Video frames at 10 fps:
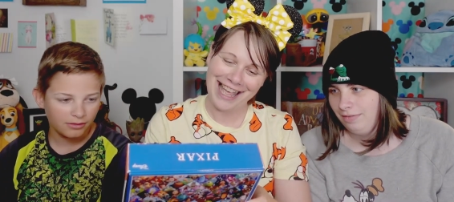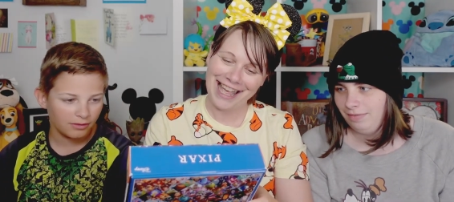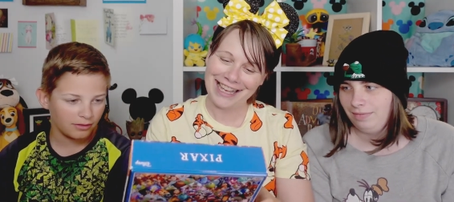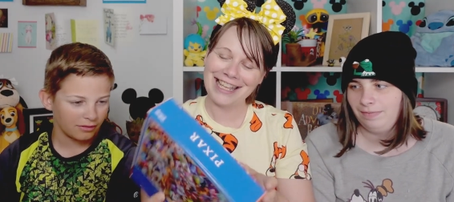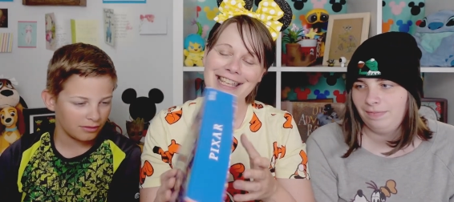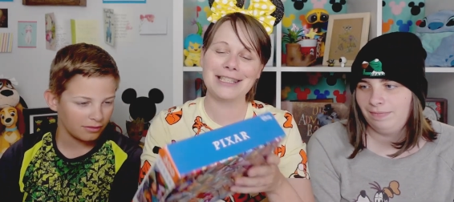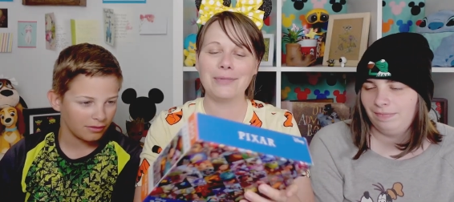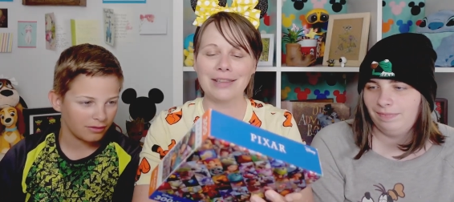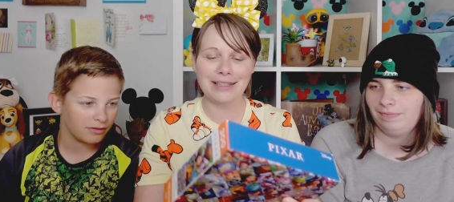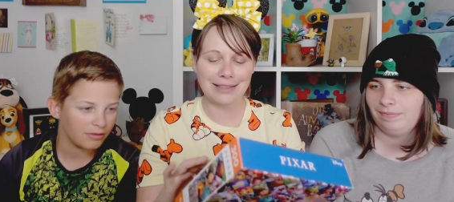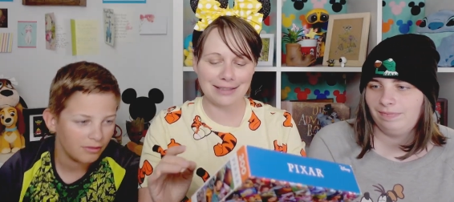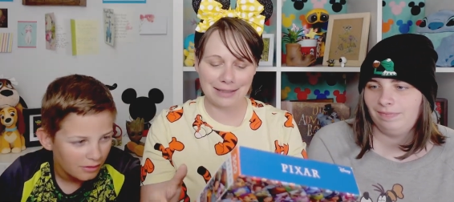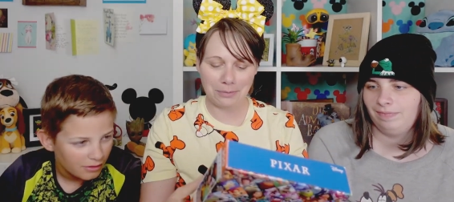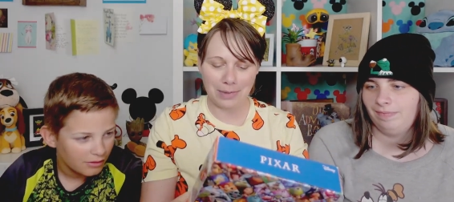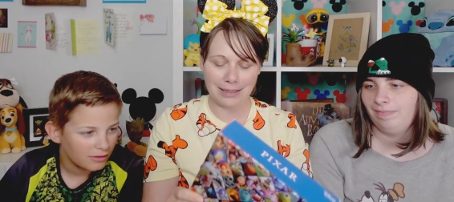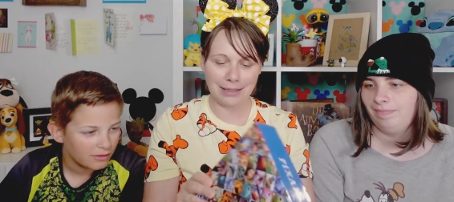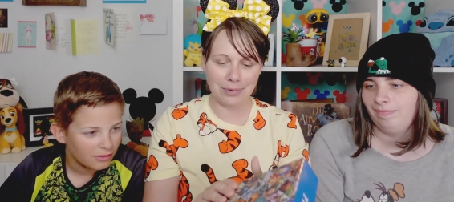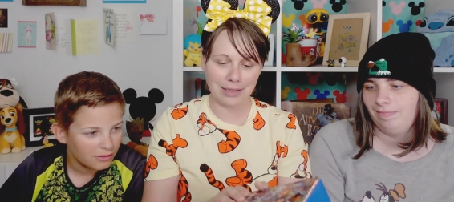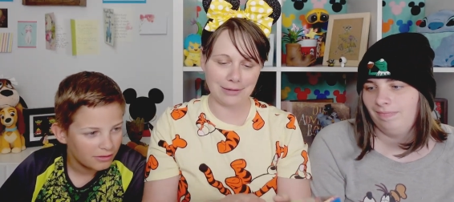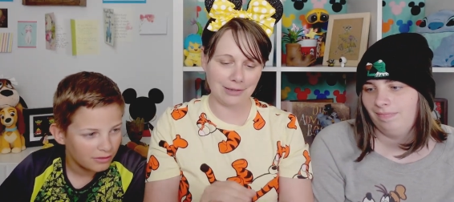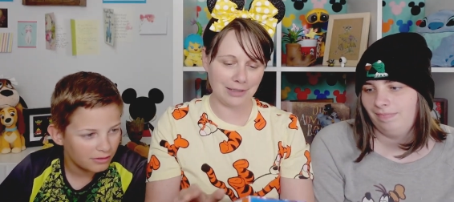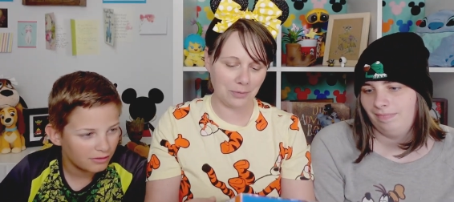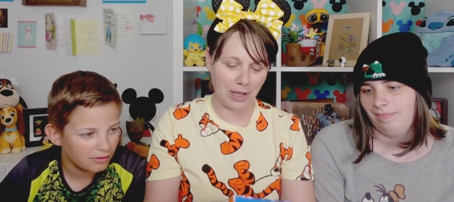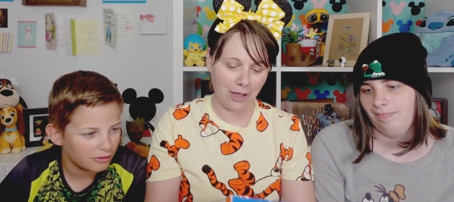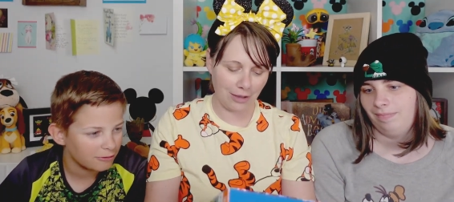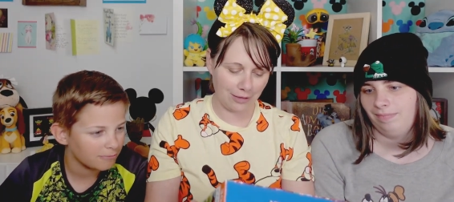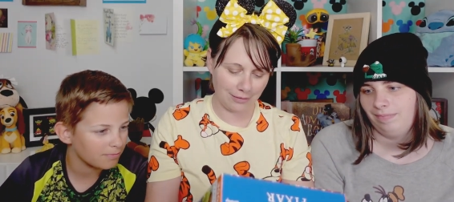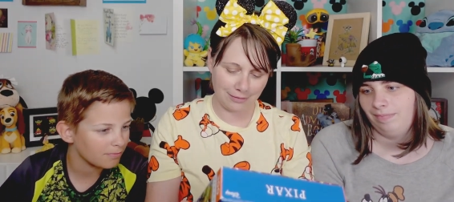Speaker 1: Yes, but this is an amazing puzzle as well.